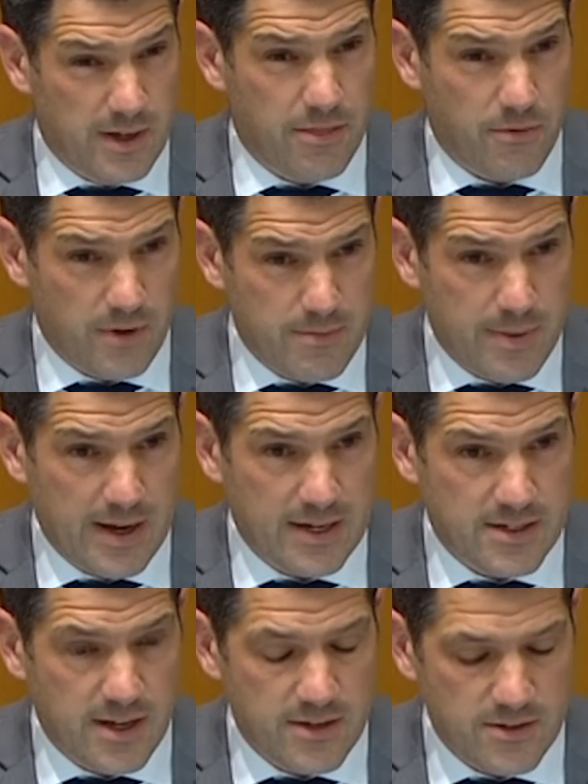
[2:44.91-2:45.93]
a
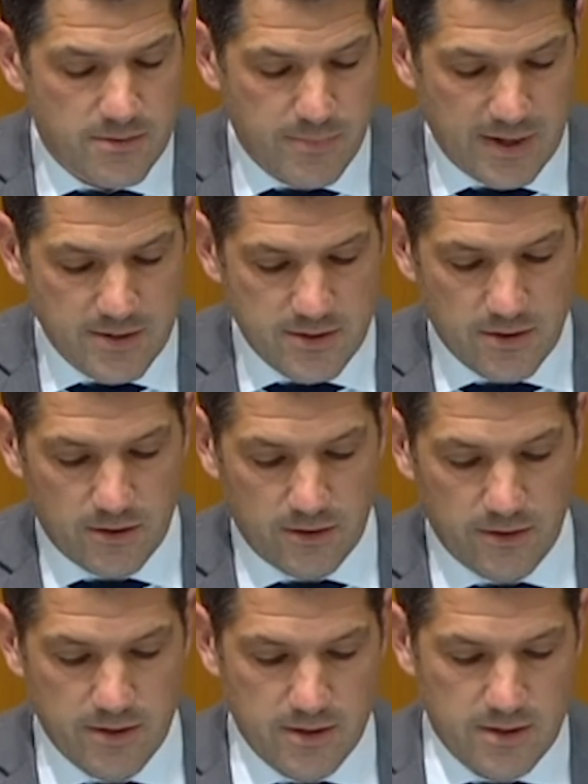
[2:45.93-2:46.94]
three-part test based on